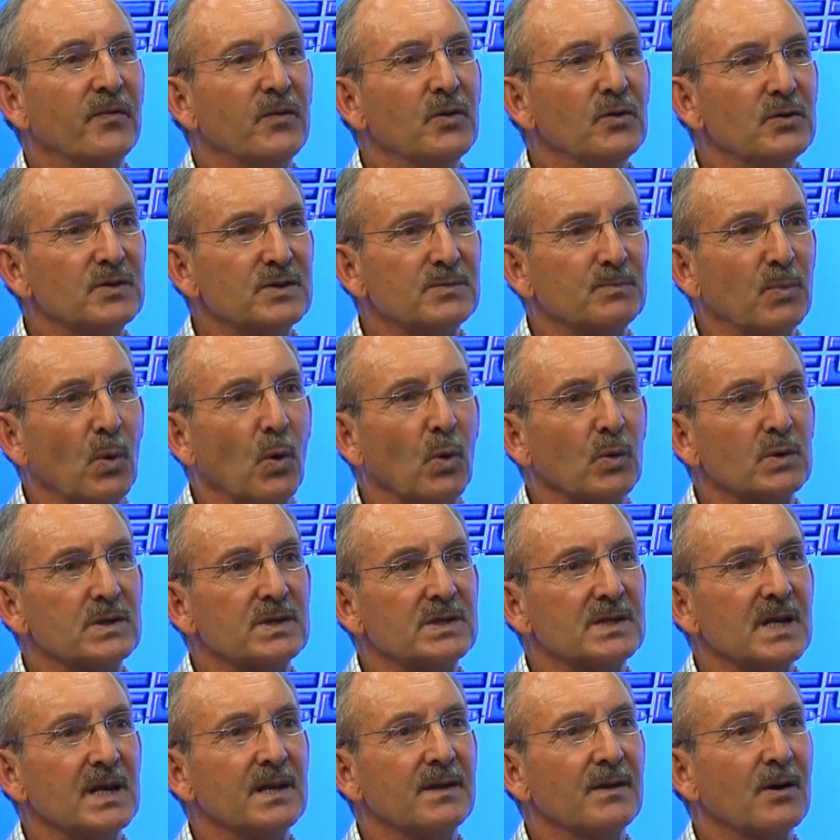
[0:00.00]
the few
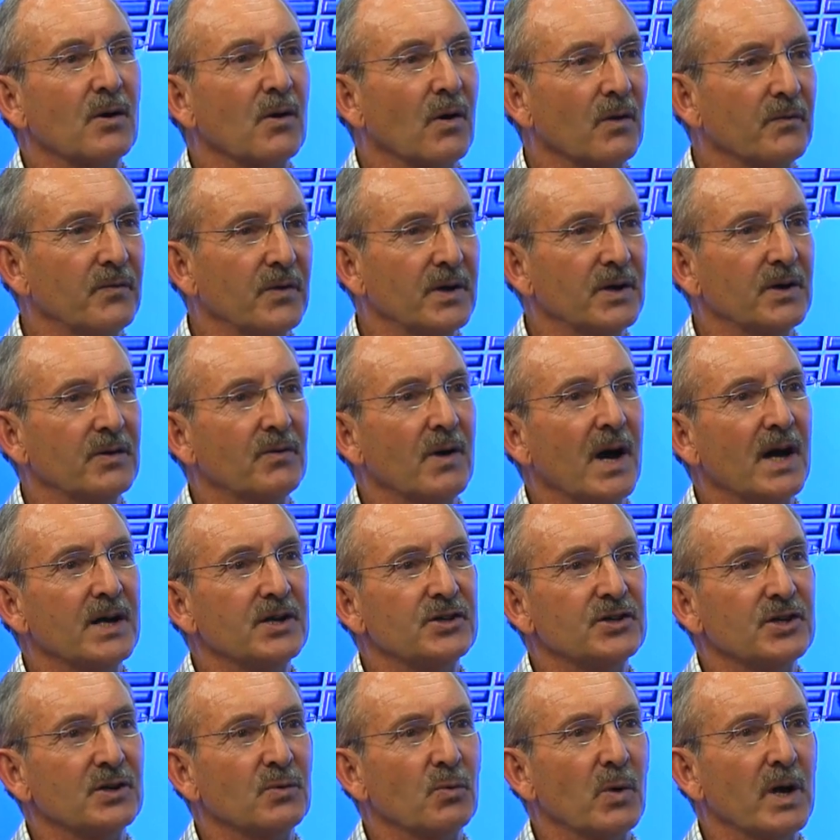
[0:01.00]
sports in the
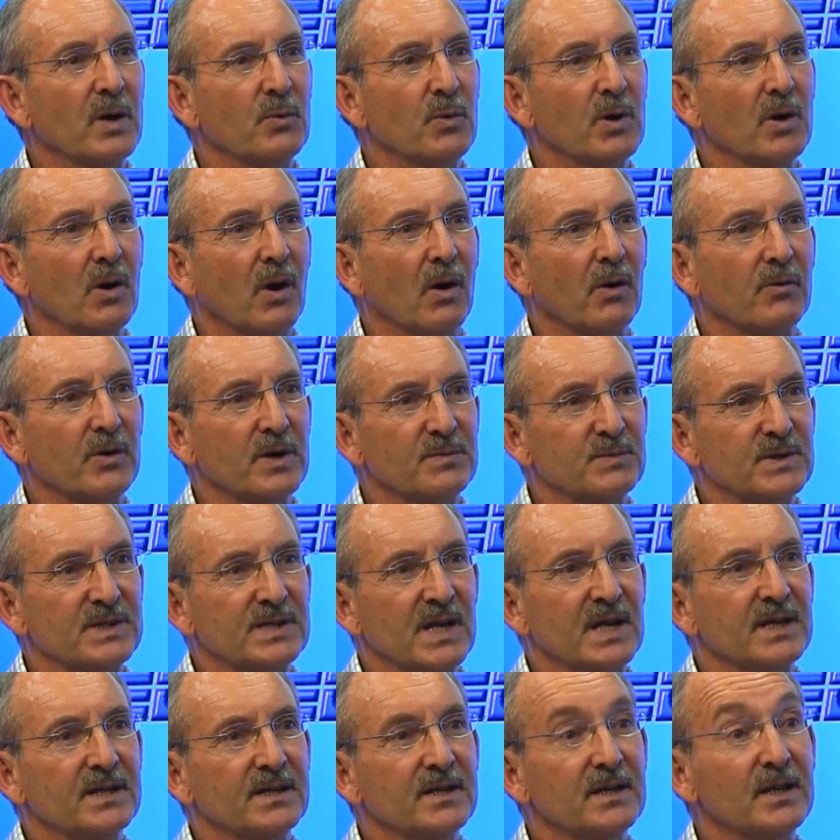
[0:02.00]
Confederation where we are
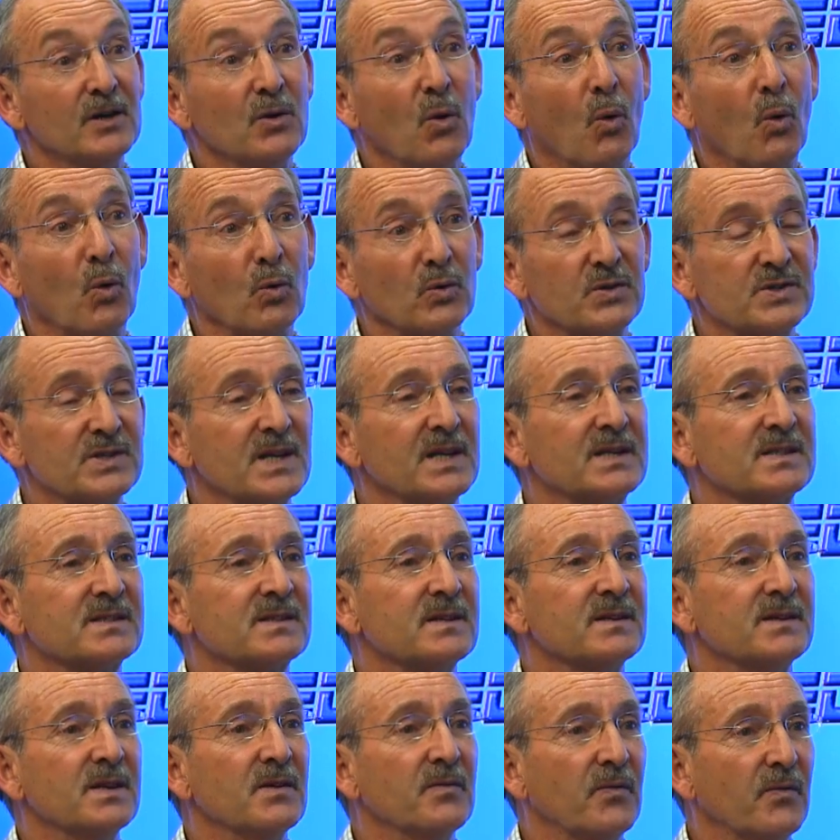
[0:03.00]
represented in all
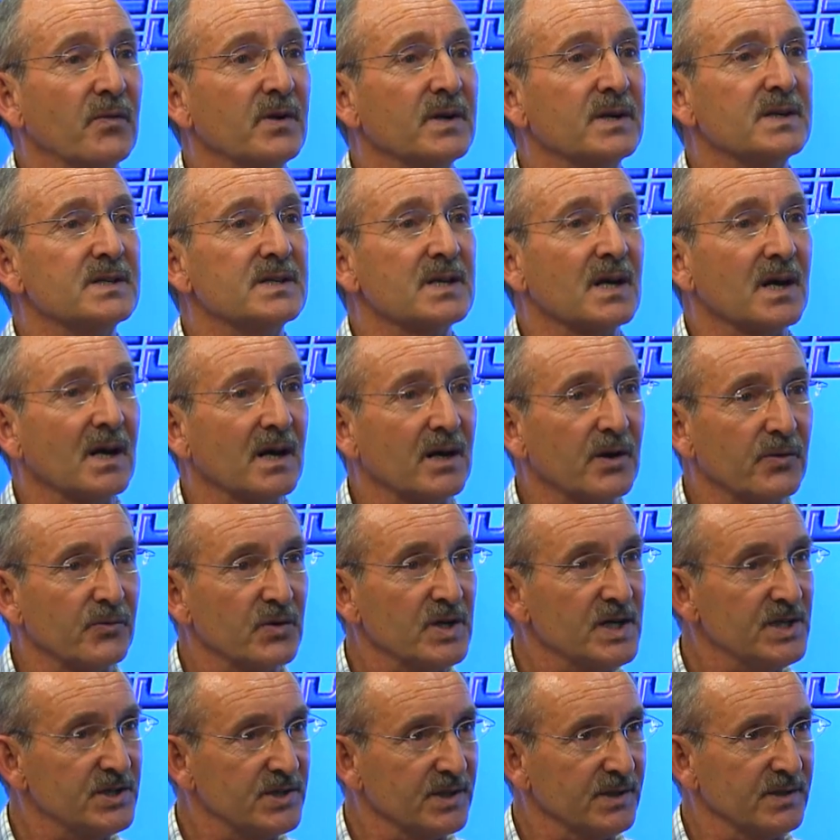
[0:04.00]
6 of the different
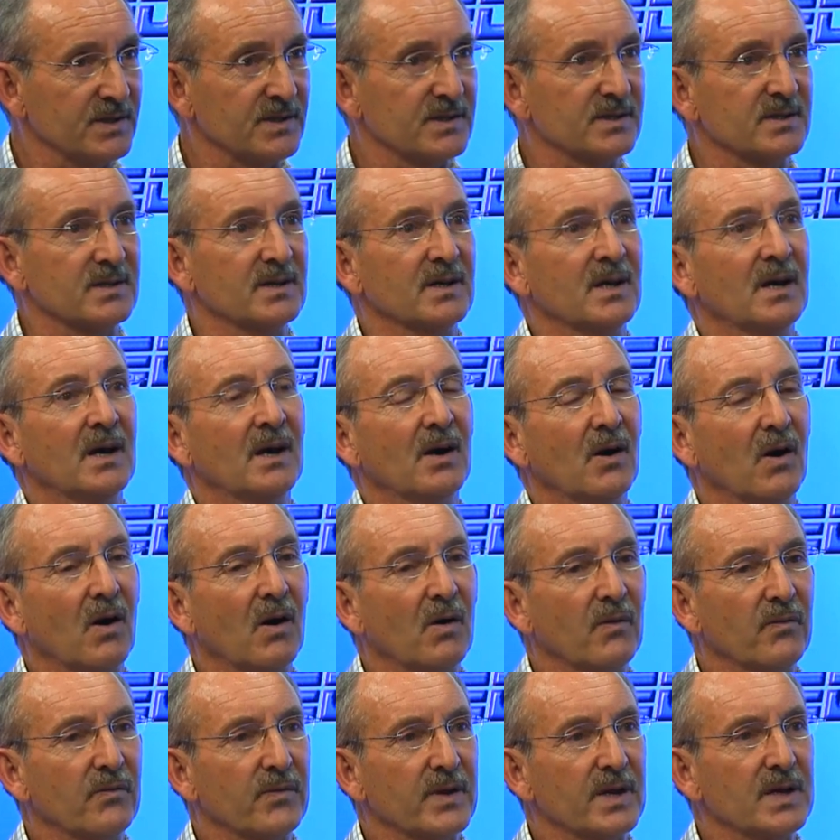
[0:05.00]
regions
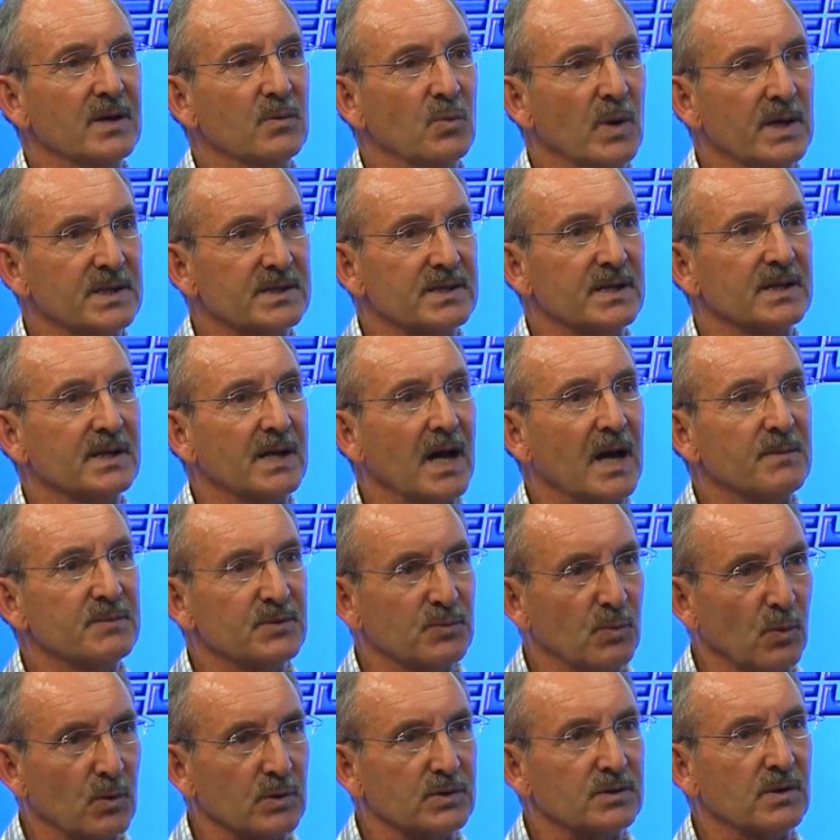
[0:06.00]
of the Western Cape
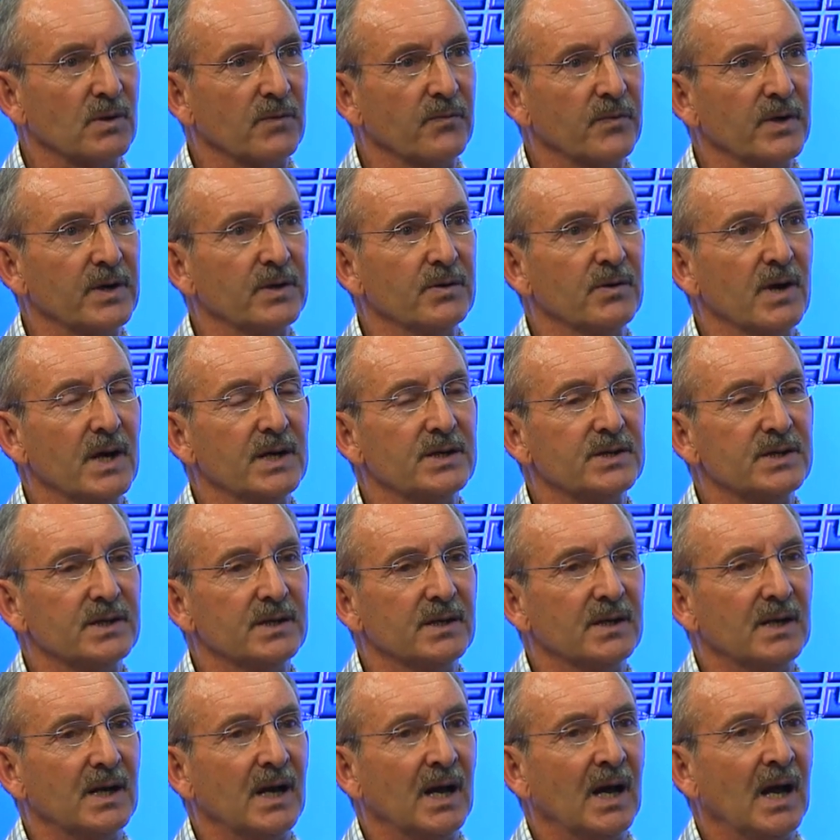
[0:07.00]
Sports Confederation.
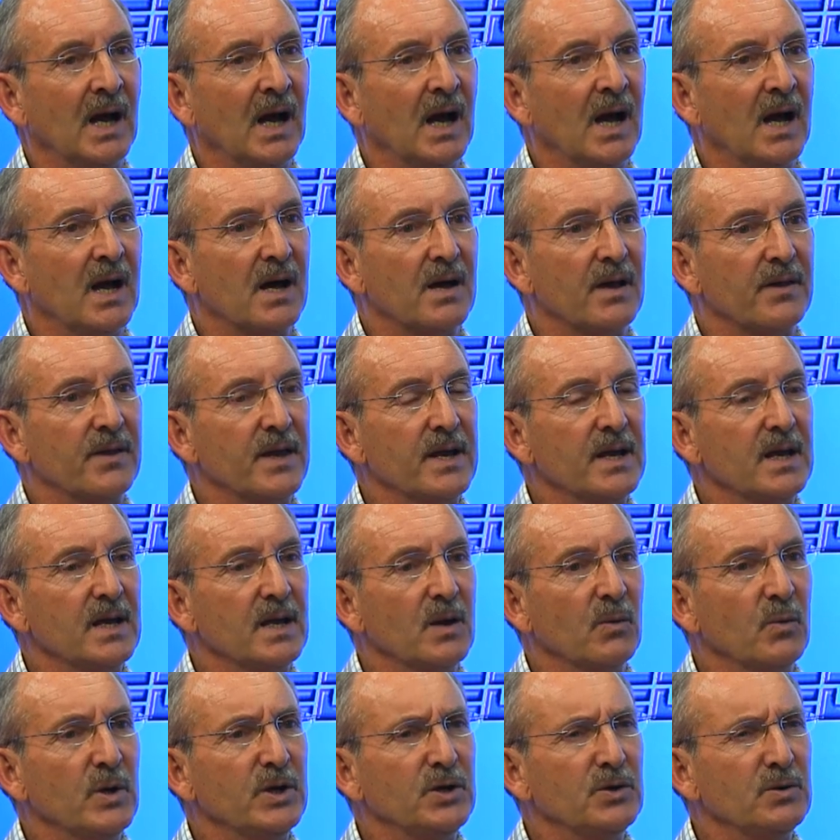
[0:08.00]

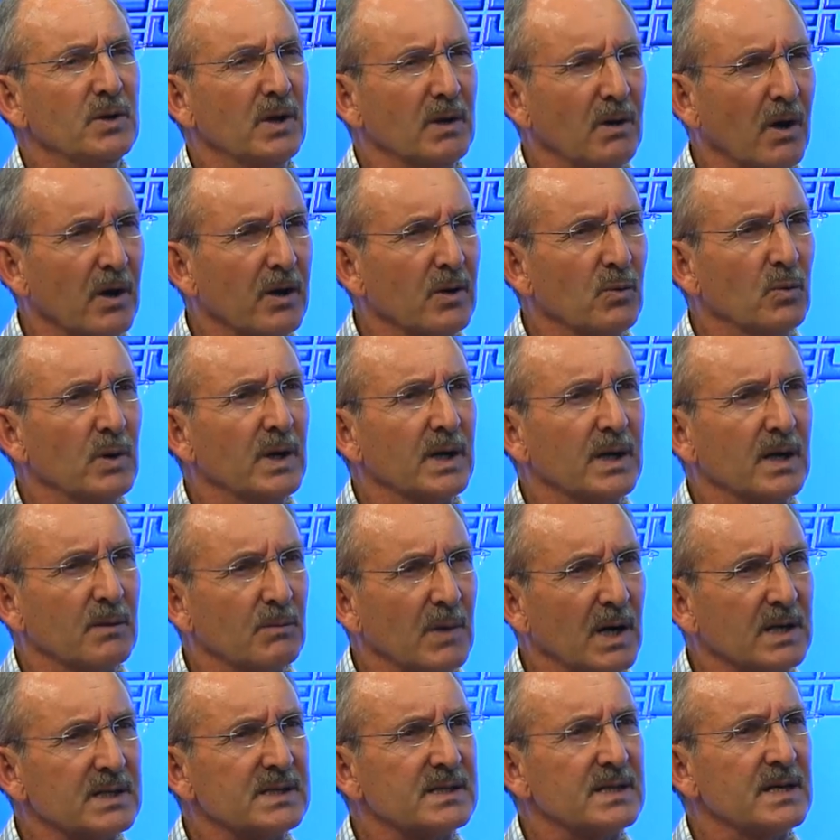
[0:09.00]
We do a lot of work
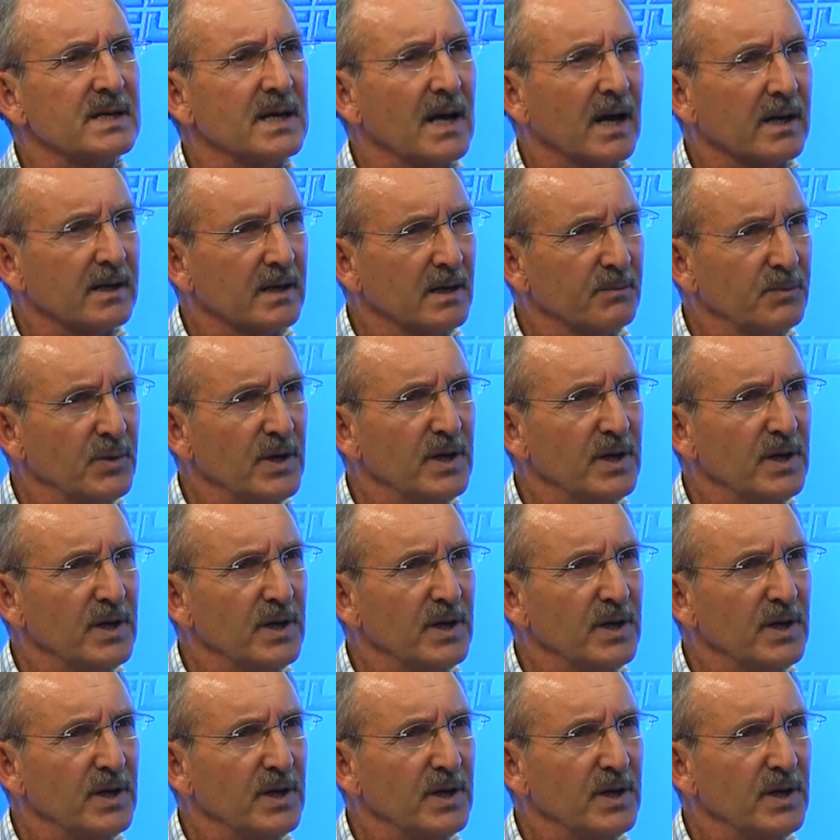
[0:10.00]
amongst the younger